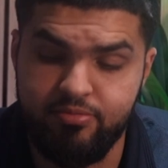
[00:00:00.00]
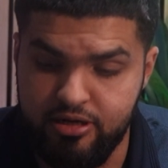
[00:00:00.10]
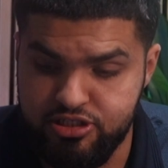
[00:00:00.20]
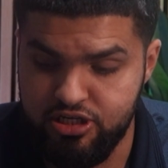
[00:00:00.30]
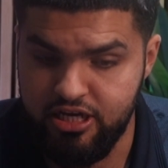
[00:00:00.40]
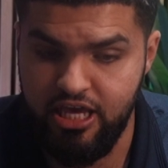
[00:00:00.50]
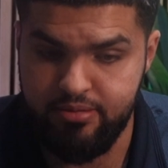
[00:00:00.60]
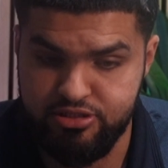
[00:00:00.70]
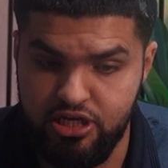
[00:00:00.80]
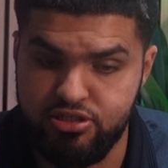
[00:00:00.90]
much a
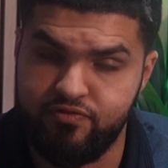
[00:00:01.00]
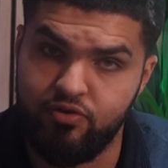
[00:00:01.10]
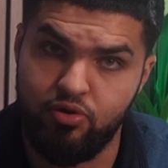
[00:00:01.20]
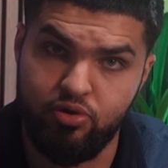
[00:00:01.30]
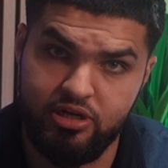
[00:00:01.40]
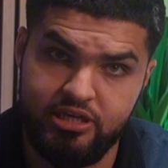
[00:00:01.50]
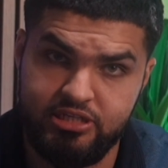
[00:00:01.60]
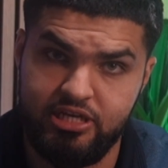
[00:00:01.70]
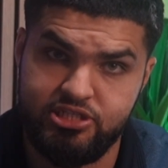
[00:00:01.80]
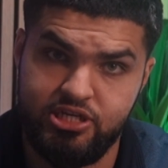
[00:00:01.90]
game changer for our
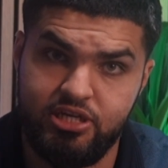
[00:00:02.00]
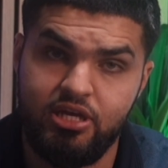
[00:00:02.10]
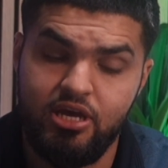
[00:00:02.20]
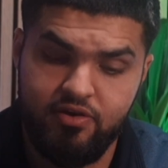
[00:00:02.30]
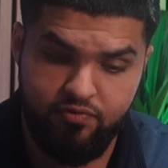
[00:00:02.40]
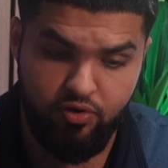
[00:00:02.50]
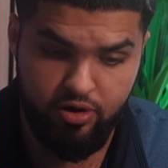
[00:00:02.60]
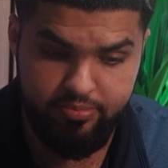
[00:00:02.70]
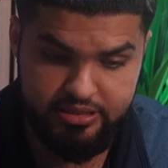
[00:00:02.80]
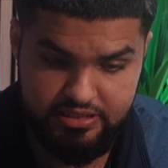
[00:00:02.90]
organization, for
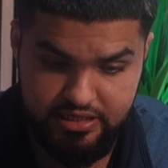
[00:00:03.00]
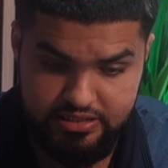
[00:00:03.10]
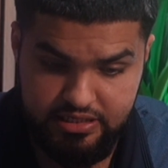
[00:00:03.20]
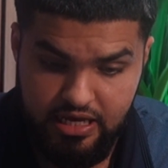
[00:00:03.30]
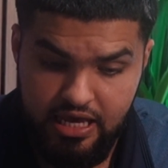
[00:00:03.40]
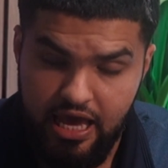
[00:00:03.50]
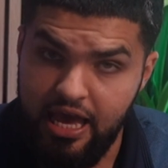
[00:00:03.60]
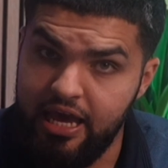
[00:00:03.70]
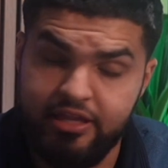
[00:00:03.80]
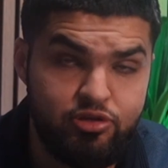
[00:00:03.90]
our business.
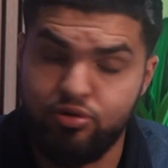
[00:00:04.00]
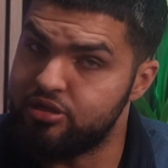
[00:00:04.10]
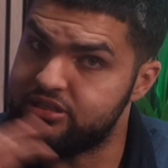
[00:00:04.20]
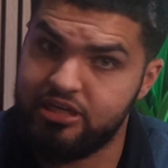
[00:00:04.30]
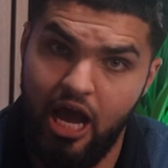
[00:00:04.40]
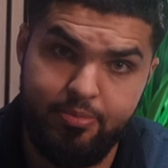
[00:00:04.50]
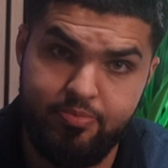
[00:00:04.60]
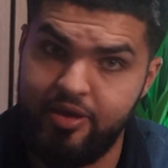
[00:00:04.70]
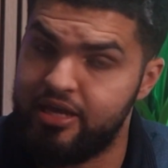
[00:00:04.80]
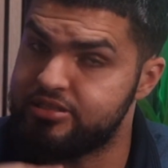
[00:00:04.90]
You don't need to copy
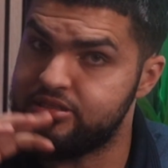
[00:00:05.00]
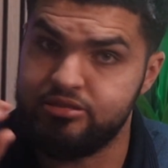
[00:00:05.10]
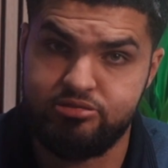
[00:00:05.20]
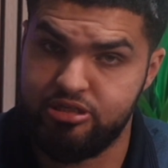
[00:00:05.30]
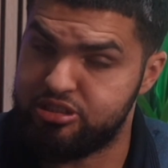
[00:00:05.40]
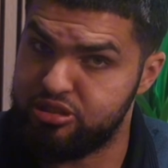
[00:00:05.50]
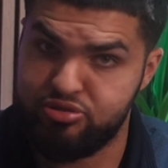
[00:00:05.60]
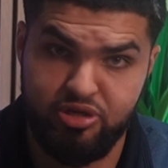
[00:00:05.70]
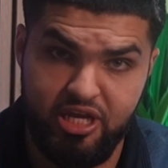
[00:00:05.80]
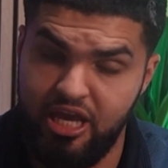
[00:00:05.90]
paste. It's just a
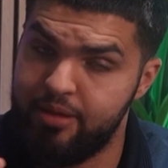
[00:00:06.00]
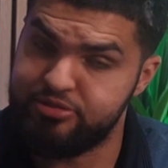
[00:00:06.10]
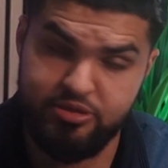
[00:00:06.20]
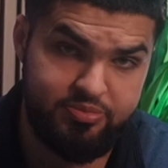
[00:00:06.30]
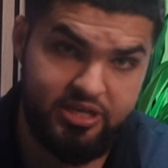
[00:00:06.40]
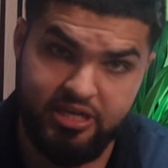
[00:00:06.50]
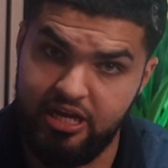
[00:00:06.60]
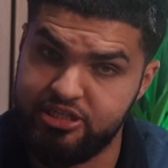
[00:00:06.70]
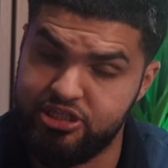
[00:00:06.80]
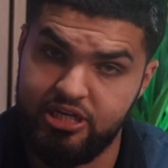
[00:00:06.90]
straight MCP
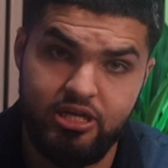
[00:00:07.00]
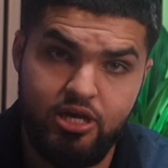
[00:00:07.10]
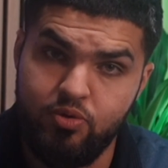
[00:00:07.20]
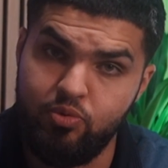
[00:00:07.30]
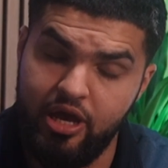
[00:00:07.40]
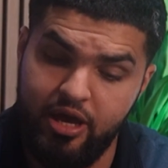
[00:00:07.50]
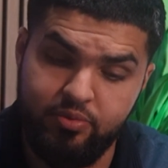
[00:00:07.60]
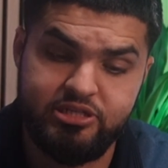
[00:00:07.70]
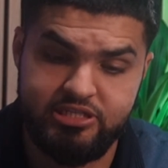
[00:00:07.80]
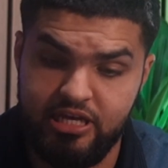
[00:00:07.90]
connection.
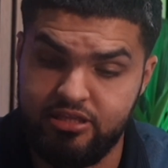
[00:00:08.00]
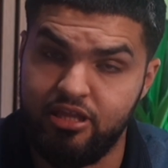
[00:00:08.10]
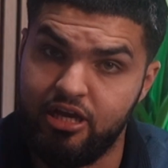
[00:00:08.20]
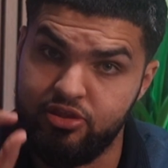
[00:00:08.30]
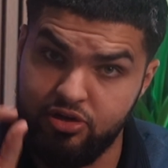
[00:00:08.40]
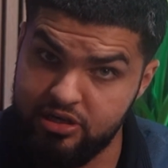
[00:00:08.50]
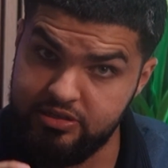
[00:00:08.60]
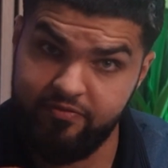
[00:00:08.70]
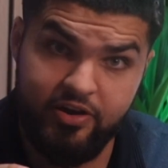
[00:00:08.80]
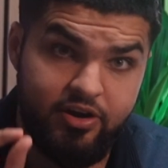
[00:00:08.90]
We just had to log in. There is
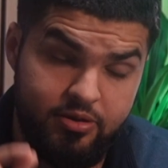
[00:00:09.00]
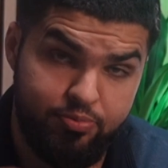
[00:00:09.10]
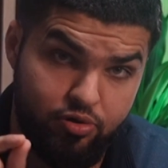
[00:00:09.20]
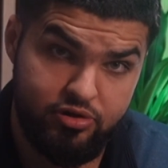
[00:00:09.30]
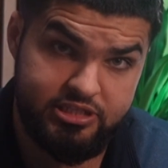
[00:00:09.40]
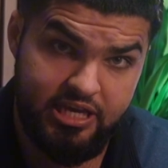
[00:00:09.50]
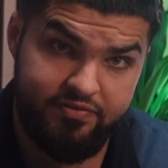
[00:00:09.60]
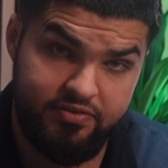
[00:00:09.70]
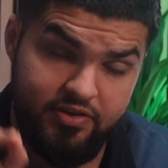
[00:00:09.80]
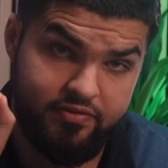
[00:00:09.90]
a very important
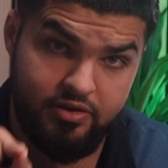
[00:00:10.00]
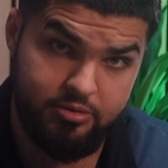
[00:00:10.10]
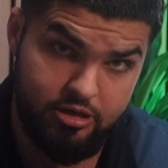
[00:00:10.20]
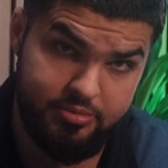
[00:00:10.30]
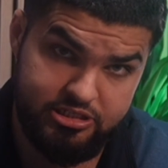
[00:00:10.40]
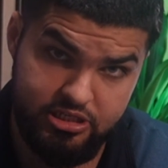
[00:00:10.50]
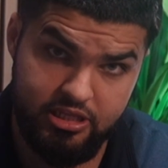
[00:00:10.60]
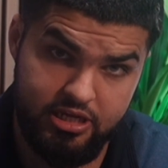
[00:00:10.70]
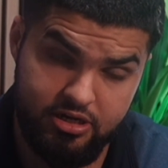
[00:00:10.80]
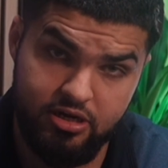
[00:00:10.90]
safety valve that I'm going to mention
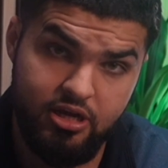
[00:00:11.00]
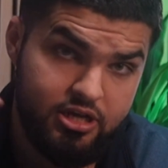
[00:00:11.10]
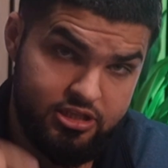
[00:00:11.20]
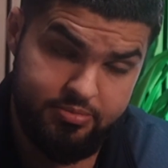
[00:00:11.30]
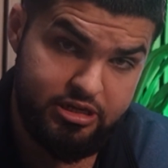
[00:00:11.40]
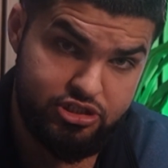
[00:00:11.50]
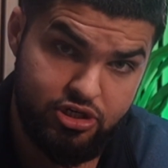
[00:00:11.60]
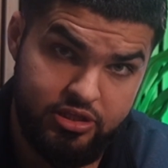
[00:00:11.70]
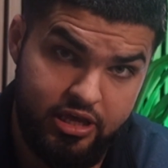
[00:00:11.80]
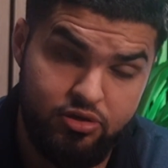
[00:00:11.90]
later to make
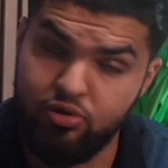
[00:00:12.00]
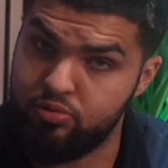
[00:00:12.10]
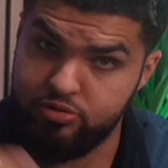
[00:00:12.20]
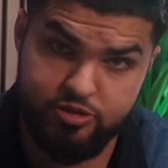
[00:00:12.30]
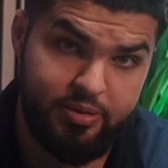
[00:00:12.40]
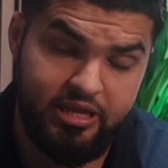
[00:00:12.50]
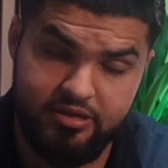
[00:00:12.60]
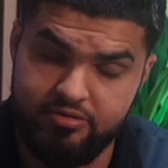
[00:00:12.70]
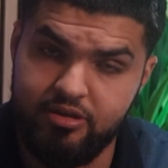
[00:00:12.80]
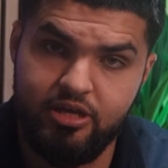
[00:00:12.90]
sure that you don't
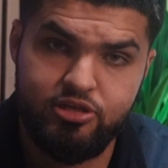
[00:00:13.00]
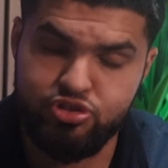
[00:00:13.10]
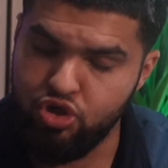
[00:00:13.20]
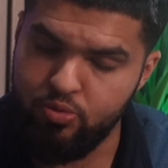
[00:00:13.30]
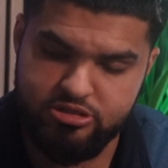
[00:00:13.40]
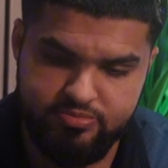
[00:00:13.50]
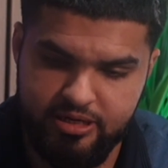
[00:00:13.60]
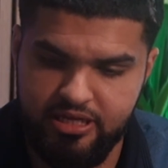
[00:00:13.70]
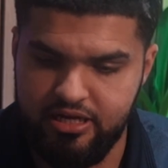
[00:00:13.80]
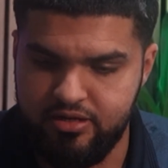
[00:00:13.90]
spend so much
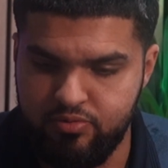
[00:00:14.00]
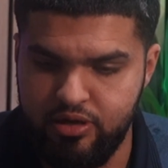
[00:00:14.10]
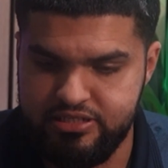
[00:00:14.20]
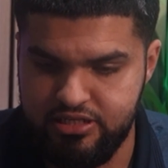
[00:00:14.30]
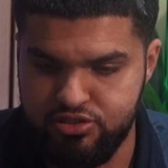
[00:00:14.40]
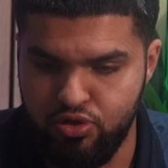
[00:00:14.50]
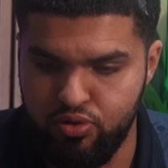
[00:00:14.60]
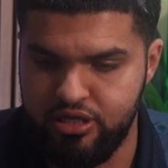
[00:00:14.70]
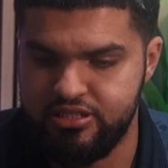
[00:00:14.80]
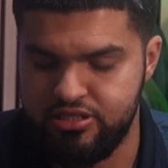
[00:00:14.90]
money on wasting
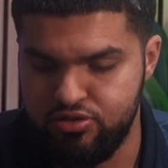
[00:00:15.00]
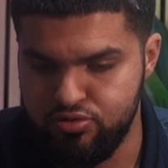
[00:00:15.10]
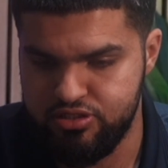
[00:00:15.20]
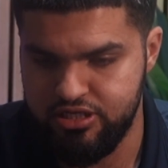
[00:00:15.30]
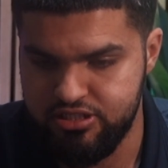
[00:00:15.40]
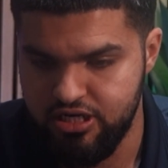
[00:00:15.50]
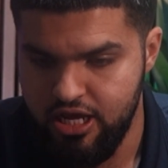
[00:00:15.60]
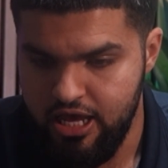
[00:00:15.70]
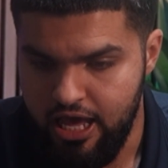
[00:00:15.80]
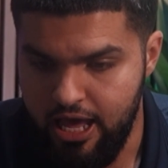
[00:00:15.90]
tokens and usage.
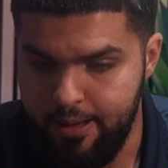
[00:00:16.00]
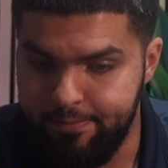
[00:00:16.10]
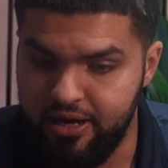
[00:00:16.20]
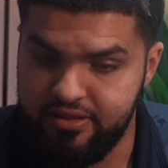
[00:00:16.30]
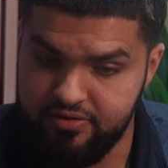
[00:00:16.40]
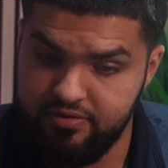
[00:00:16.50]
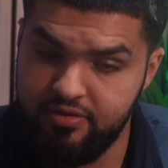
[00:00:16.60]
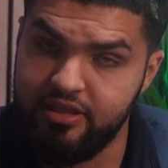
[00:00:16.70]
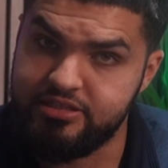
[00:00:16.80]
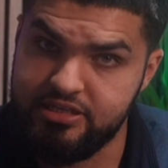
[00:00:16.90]
But
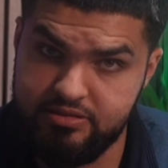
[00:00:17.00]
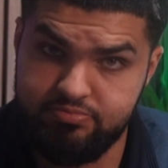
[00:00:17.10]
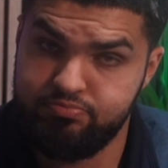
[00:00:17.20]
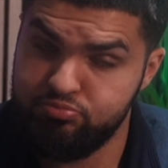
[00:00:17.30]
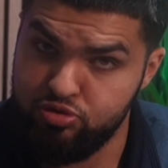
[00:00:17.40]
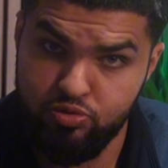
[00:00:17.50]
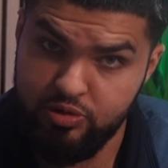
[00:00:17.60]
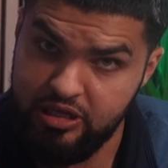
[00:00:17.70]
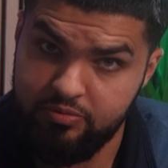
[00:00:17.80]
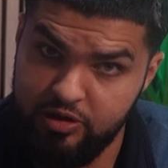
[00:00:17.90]
this is,
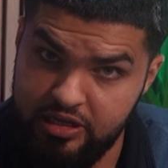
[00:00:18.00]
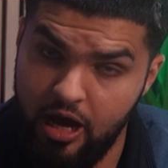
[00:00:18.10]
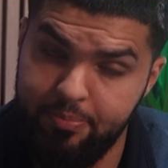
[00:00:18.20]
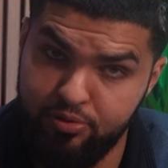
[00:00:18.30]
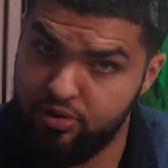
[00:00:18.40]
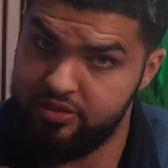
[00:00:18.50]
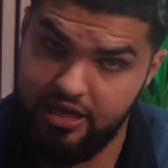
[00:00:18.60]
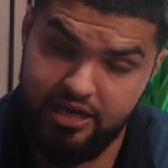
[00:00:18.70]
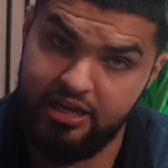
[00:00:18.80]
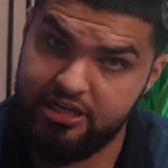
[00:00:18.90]
we uploaded
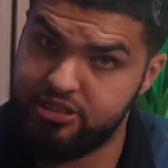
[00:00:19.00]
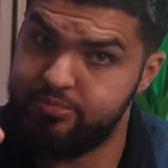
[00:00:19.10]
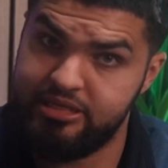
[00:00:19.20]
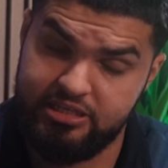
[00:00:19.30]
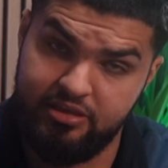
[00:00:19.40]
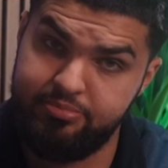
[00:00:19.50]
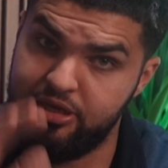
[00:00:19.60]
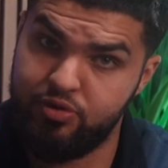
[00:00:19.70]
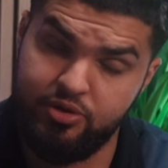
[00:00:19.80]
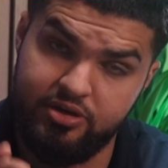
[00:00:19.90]
that connection. Basically,
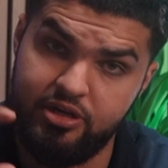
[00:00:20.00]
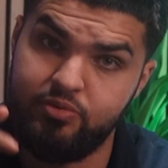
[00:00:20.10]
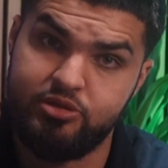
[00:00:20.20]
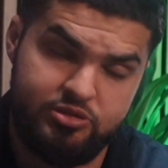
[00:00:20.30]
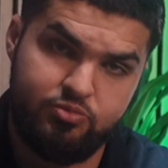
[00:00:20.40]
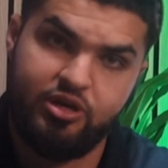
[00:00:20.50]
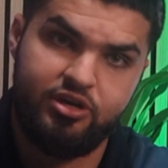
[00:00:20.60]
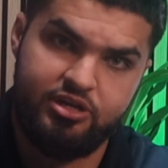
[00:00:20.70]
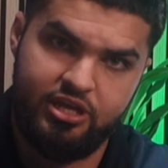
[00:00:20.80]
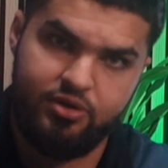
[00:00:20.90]
BigQuery was where
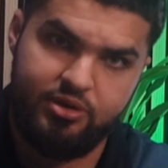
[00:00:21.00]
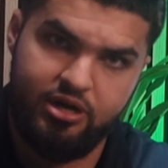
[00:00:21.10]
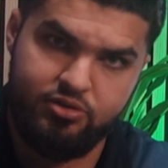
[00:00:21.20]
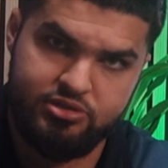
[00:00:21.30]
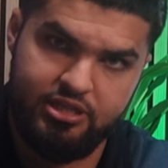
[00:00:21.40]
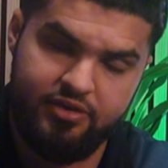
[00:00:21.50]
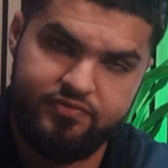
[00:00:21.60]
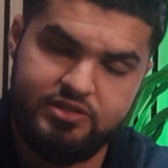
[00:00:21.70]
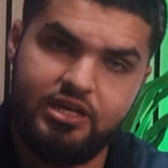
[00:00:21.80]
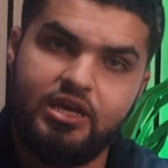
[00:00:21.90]
our data warehouse
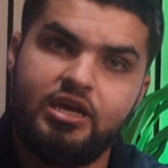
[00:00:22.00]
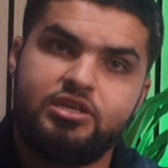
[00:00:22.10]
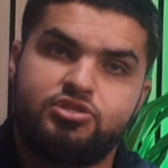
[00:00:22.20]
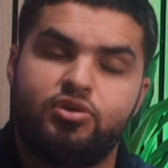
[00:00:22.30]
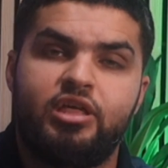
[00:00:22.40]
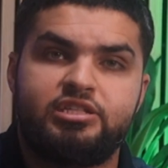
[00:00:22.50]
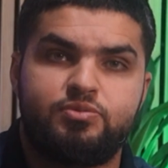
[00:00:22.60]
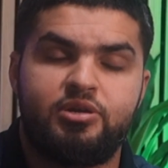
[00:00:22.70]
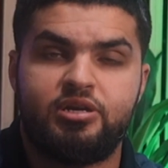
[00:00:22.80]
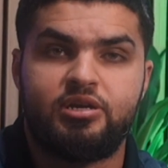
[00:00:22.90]
lives. So that's
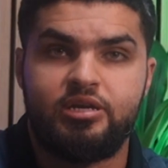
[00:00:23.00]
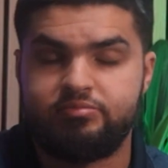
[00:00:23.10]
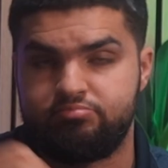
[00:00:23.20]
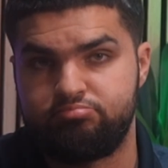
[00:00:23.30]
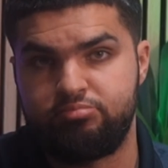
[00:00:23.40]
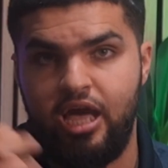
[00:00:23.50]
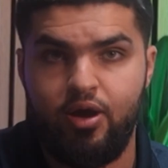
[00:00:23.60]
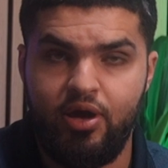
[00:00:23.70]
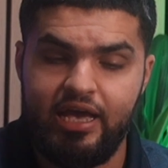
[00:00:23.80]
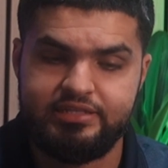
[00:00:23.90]
where it
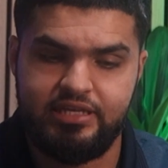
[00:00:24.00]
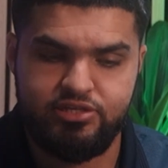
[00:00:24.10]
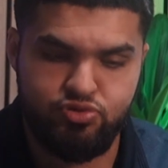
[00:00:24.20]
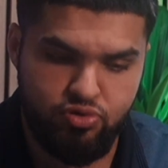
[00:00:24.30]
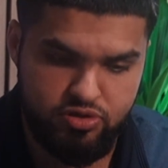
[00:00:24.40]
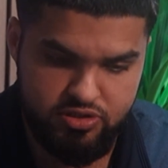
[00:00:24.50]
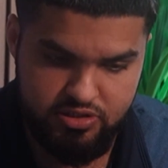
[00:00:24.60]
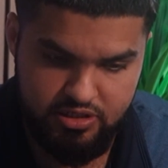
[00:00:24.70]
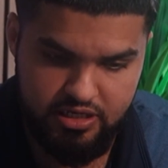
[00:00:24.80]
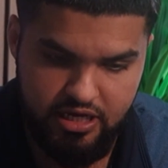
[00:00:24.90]
now has that
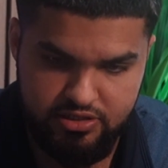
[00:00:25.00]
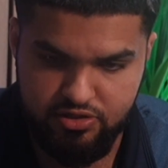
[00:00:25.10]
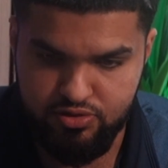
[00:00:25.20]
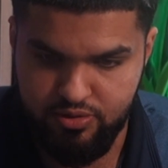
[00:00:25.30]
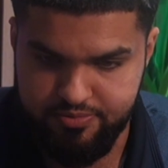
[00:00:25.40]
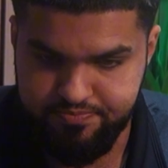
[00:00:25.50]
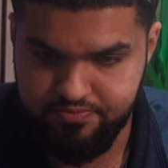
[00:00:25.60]
source connected to it.